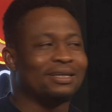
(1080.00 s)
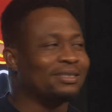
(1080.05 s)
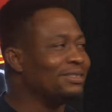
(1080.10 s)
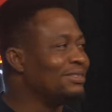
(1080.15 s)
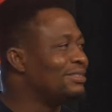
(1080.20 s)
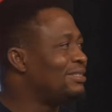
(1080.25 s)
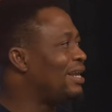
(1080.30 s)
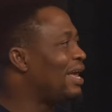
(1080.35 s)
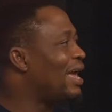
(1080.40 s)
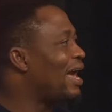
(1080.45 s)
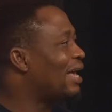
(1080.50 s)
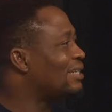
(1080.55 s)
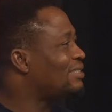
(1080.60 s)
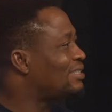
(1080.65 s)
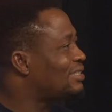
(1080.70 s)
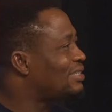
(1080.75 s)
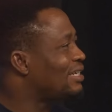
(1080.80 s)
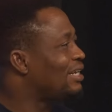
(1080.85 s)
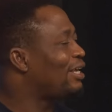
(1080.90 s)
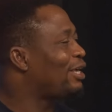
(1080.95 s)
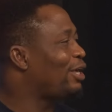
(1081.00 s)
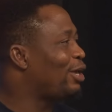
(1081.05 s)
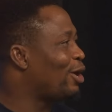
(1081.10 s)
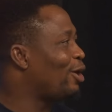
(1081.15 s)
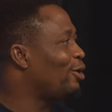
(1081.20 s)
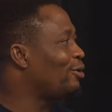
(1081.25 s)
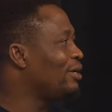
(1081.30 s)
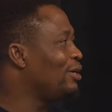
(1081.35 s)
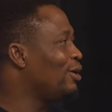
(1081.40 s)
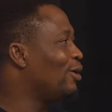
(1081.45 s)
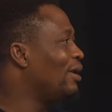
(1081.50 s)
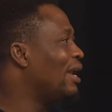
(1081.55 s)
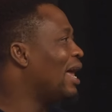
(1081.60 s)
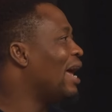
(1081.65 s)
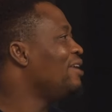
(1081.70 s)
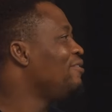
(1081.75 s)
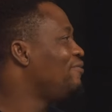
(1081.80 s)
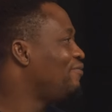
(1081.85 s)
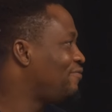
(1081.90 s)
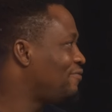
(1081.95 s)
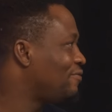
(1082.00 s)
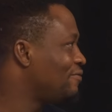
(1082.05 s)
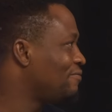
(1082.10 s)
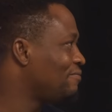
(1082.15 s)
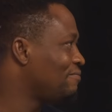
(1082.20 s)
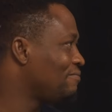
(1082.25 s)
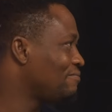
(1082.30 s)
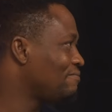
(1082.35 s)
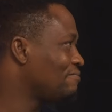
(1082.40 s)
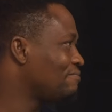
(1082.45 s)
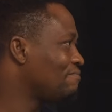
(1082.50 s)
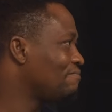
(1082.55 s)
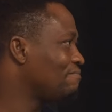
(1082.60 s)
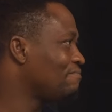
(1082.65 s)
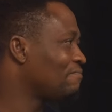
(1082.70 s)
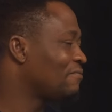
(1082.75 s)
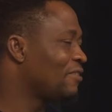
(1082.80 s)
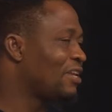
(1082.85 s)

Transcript: they are securing your life. They are